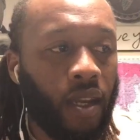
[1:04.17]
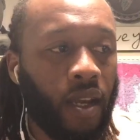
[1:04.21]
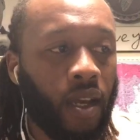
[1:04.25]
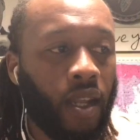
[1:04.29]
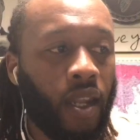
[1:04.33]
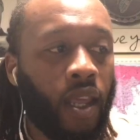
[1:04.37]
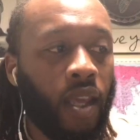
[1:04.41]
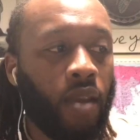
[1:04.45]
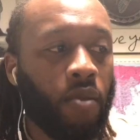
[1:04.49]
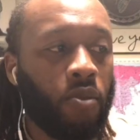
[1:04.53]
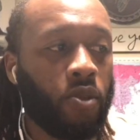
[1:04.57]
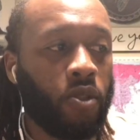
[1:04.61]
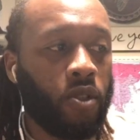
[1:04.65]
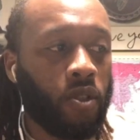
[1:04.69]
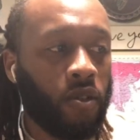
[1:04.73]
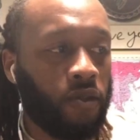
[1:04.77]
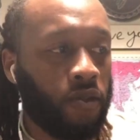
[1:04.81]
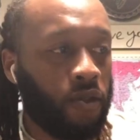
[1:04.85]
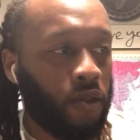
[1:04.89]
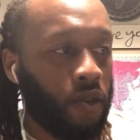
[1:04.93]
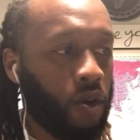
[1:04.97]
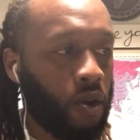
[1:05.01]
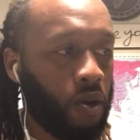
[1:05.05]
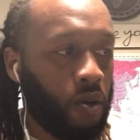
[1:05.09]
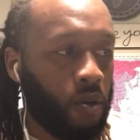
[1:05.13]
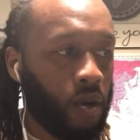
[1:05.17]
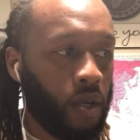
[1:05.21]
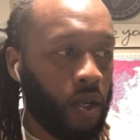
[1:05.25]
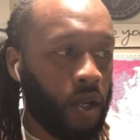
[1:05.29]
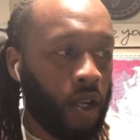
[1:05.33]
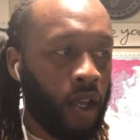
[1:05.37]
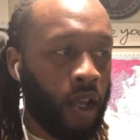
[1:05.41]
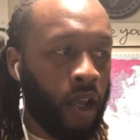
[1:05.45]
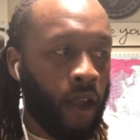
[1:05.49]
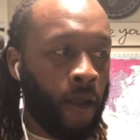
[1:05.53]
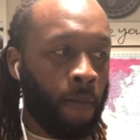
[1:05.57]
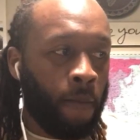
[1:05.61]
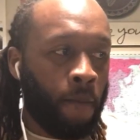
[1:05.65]
unable to forward.
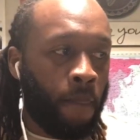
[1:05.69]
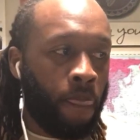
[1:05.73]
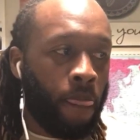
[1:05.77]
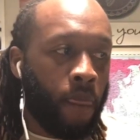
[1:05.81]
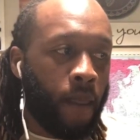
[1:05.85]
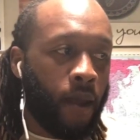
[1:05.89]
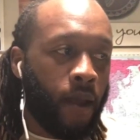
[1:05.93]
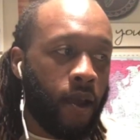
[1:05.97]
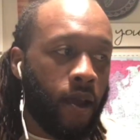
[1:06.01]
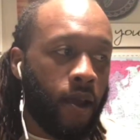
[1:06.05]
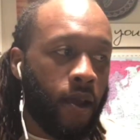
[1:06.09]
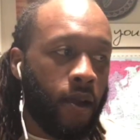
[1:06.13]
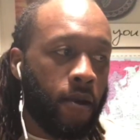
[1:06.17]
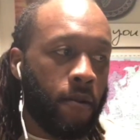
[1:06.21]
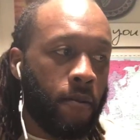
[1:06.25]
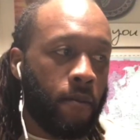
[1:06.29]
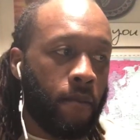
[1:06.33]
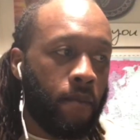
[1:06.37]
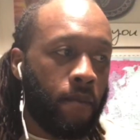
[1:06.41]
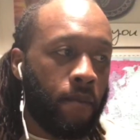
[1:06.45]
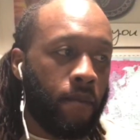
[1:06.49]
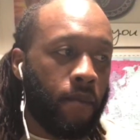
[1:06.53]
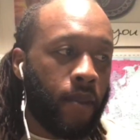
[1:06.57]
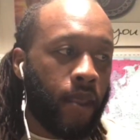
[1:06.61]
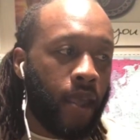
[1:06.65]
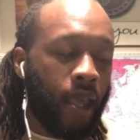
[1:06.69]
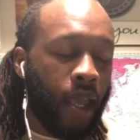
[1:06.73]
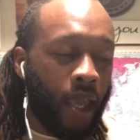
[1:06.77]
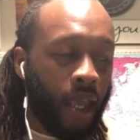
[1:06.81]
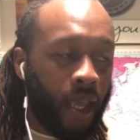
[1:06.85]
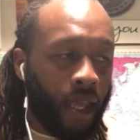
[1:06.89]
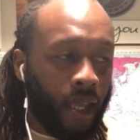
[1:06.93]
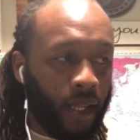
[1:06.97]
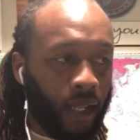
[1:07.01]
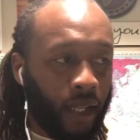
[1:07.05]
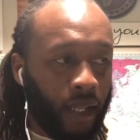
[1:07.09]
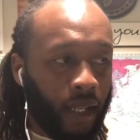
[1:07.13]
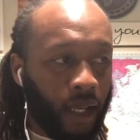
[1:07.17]
So
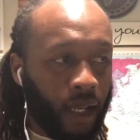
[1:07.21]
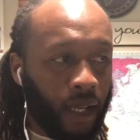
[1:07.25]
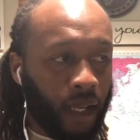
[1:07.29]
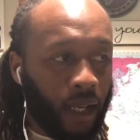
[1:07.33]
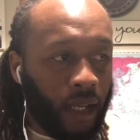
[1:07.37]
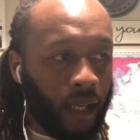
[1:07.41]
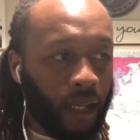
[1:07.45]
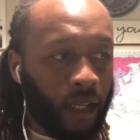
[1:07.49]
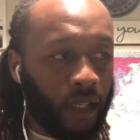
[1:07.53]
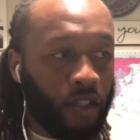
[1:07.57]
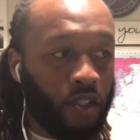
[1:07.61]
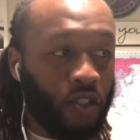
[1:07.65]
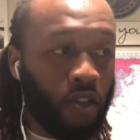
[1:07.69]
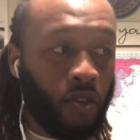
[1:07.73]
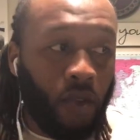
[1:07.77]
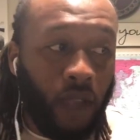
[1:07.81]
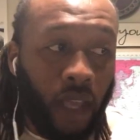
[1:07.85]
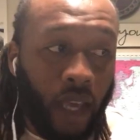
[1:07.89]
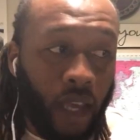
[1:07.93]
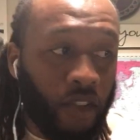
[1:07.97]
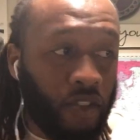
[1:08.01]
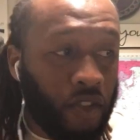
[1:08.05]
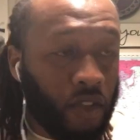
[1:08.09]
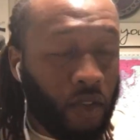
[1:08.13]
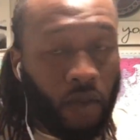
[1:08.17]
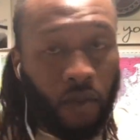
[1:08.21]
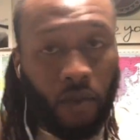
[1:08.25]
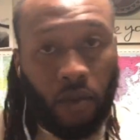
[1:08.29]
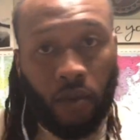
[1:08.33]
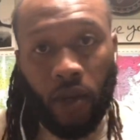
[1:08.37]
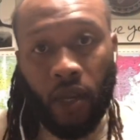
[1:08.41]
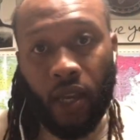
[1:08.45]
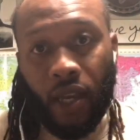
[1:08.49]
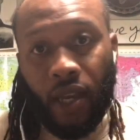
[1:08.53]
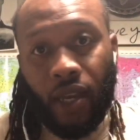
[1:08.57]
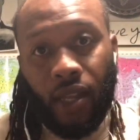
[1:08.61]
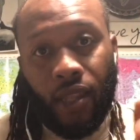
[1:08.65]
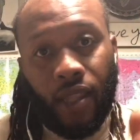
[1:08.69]
they
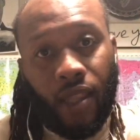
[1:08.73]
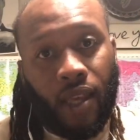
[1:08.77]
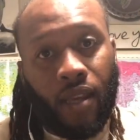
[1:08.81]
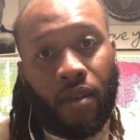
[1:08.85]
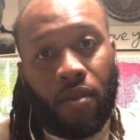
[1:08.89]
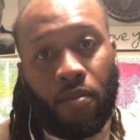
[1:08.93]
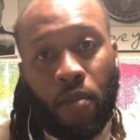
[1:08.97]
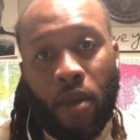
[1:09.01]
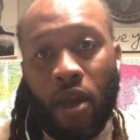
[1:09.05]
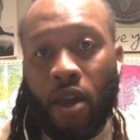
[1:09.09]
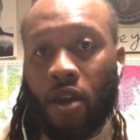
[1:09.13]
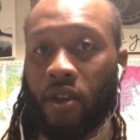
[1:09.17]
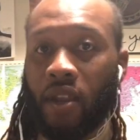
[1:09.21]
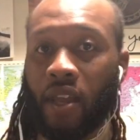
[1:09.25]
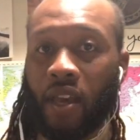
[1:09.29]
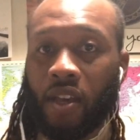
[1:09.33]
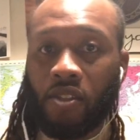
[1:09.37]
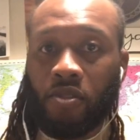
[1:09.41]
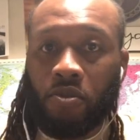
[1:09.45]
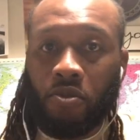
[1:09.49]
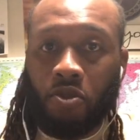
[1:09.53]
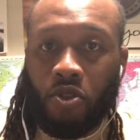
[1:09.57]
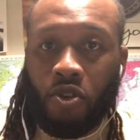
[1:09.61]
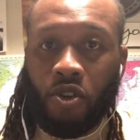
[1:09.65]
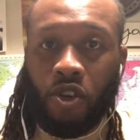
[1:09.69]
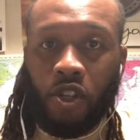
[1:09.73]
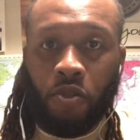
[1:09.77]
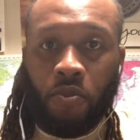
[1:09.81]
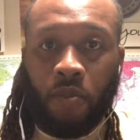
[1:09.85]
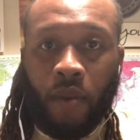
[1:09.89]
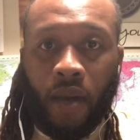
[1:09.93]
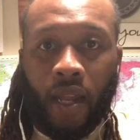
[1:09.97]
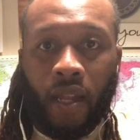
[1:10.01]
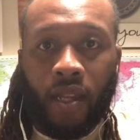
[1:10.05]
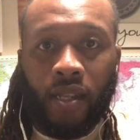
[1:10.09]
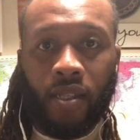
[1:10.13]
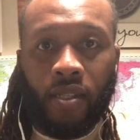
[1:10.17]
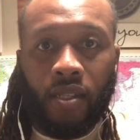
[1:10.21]
mailed out some
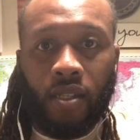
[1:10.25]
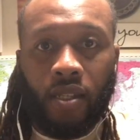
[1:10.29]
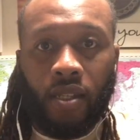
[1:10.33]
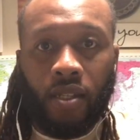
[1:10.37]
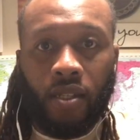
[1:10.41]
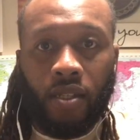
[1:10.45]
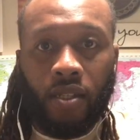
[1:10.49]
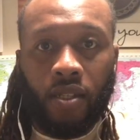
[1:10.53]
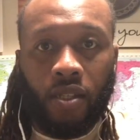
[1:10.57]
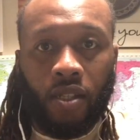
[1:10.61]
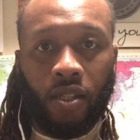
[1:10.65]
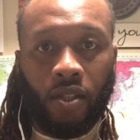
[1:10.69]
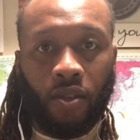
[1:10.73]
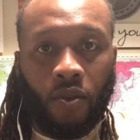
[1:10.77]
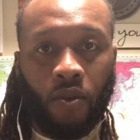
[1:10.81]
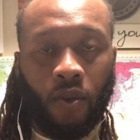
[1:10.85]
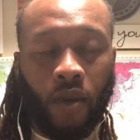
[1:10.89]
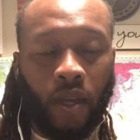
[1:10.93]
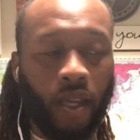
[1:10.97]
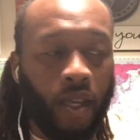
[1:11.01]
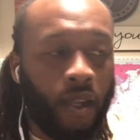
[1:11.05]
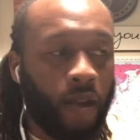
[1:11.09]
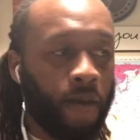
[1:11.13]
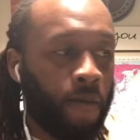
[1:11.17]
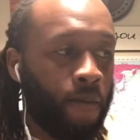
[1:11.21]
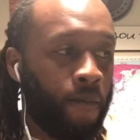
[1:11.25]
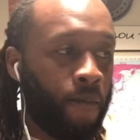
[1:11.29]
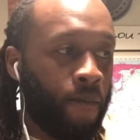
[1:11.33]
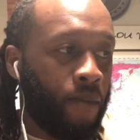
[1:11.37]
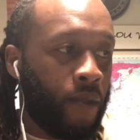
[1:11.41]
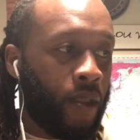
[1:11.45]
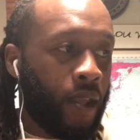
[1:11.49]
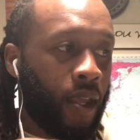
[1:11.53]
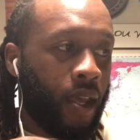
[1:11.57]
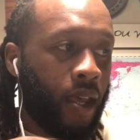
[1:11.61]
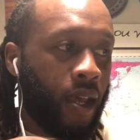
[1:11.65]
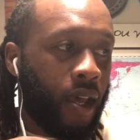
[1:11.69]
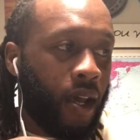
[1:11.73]
correspondence to Quinn,
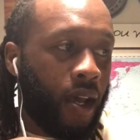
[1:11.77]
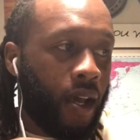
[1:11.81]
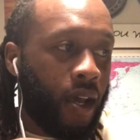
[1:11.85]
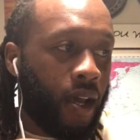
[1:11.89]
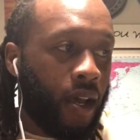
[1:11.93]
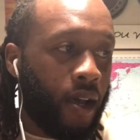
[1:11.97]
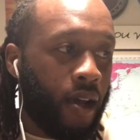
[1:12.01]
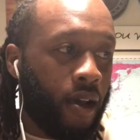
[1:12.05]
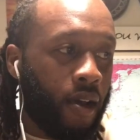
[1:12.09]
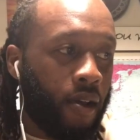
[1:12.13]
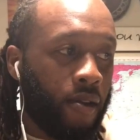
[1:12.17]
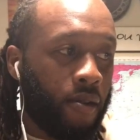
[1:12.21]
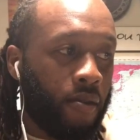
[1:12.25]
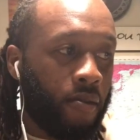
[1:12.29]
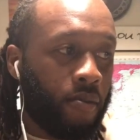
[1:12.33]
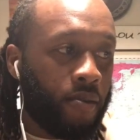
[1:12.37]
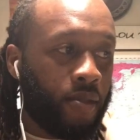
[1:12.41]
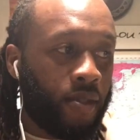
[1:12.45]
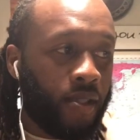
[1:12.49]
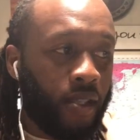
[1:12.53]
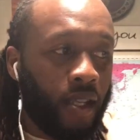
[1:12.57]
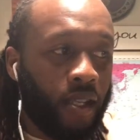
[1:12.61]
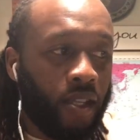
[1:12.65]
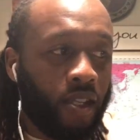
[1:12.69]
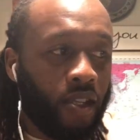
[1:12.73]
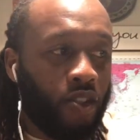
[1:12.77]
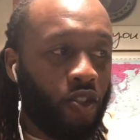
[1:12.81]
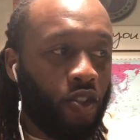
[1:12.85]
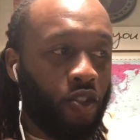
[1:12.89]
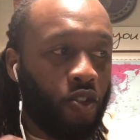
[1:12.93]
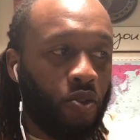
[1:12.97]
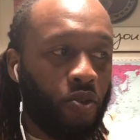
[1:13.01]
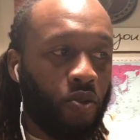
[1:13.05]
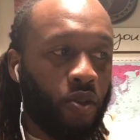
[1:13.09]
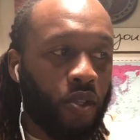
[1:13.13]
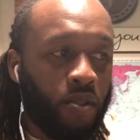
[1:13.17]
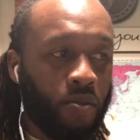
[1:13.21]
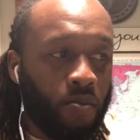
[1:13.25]
sent it
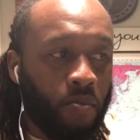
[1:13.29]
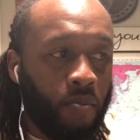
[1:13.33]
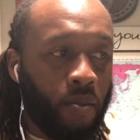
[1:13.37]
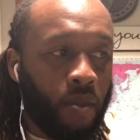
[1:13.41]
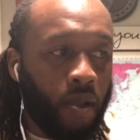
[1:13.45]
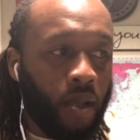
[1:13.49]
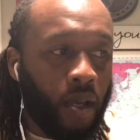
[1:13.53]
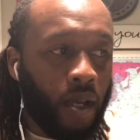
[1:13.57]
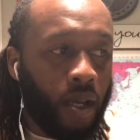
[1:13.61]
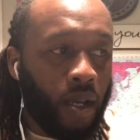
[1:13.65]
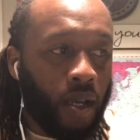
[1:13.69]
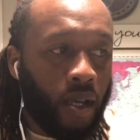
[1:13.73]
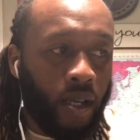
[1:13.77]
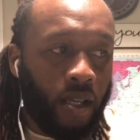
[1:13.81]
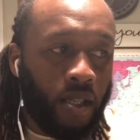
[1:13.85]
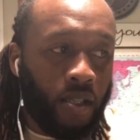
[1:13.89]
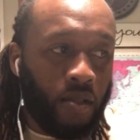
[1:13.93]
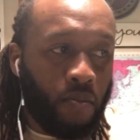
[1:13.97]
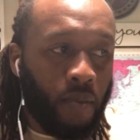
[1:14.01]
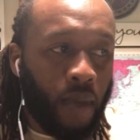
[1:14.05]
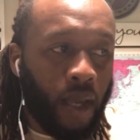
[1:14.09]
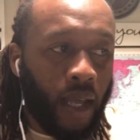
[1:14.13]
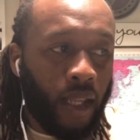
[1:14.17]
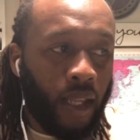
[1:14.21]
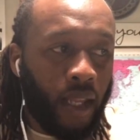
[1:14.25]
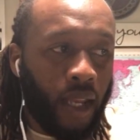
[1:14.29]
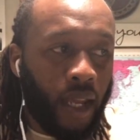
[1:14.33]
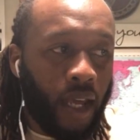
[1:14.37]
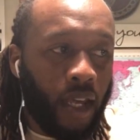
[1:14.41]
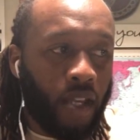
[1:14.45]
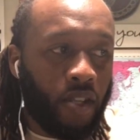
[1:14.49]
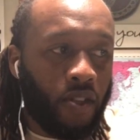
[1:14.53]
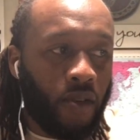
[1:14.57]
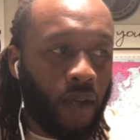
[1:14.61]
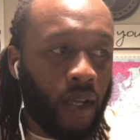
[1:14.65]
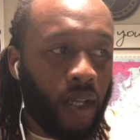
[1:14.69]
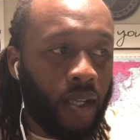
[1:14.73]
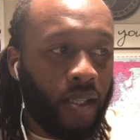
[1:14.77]
to his mailing
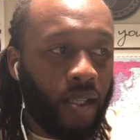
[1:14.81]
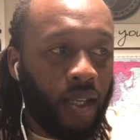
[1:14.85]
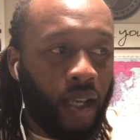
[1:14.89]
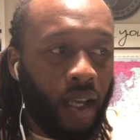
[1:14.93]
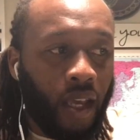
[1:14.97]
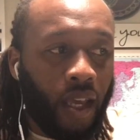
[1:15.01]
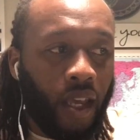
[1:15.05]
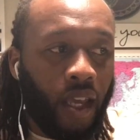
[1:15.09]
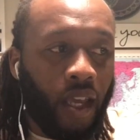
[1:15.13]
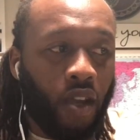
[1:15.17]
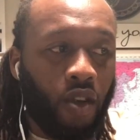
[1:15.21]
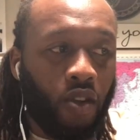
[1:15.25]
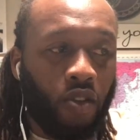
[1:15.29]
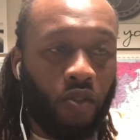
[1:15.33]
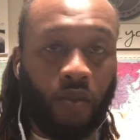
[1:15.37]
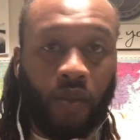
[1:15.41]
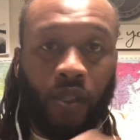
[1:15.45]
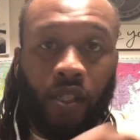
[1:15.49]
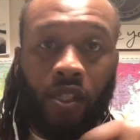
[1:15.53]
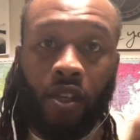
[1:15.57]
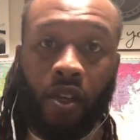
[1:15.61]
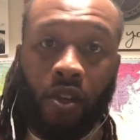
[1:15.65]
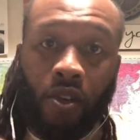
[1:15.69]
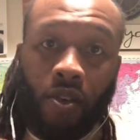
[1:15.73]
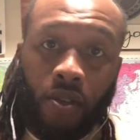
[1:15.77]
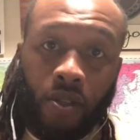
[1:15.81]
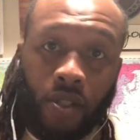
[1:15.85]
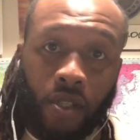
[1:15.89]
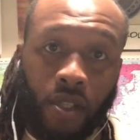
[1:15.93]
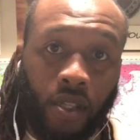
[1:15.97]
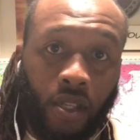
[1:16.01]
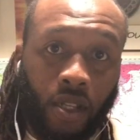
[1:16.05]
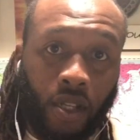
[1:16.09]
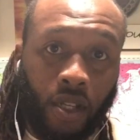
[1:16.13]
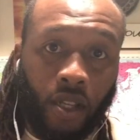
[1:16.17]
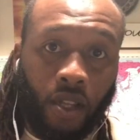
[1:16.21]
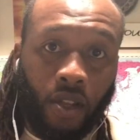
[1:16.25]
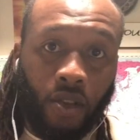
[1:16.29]
address. It was returned to
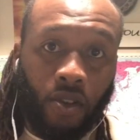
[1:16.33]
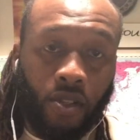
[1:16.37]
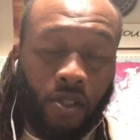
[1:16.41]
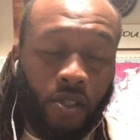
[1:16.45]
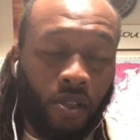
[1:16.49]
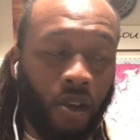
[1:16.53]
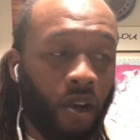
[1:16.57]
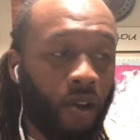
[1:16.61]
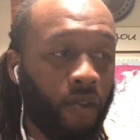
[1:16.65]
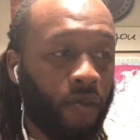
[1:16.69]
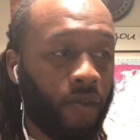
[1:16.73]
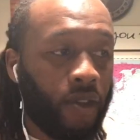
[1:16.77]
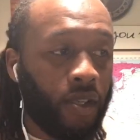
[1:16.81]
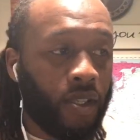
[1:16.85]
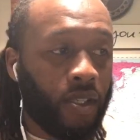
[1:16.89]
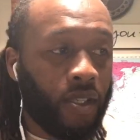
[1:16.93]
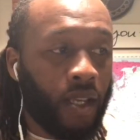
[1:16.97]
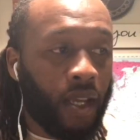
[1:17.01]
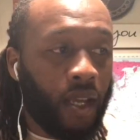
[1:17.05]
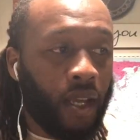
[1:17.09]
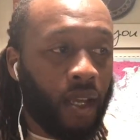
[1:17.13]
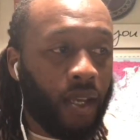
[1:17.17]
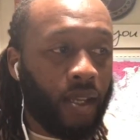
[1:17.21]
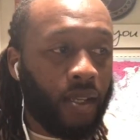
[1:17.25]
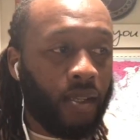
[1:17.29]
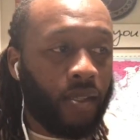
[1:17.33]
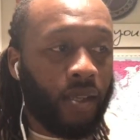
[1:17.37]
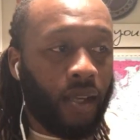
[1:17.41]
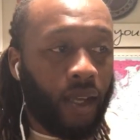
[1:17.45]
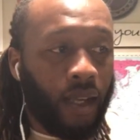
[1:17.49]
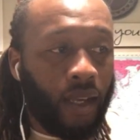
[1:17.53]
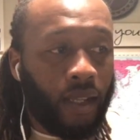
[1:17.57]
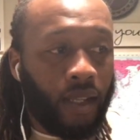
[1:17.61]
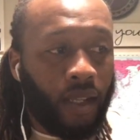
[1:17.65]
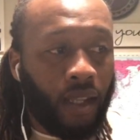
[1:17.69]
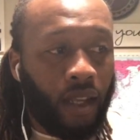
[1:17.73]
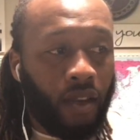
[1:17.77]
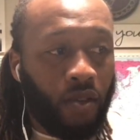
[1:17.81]
the clerk's office
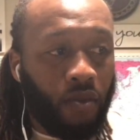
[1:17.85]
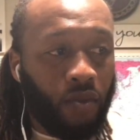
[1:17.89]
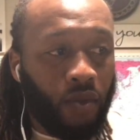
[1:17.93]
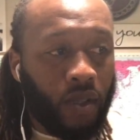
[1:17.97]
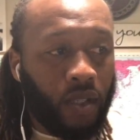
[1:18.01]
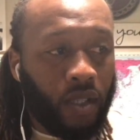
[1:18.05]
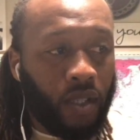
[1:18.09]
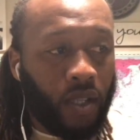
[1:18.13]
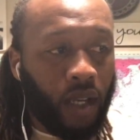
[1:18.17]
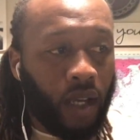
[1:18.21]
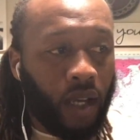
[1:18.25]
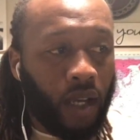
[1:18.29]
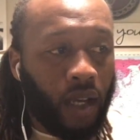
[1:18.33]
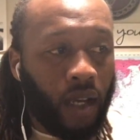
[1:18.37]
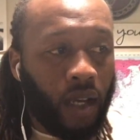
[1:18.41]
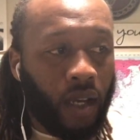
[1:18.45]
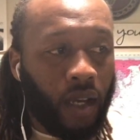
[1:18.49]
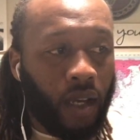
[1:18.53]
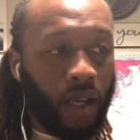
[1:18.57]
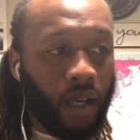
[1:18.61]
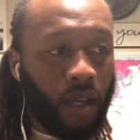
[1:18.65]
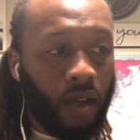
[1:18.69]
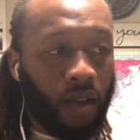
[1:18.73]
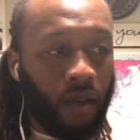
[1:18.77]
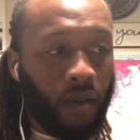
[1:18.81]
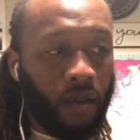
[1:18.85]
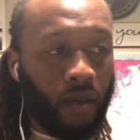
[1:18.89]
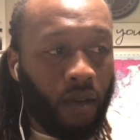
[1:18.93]
saying that it was the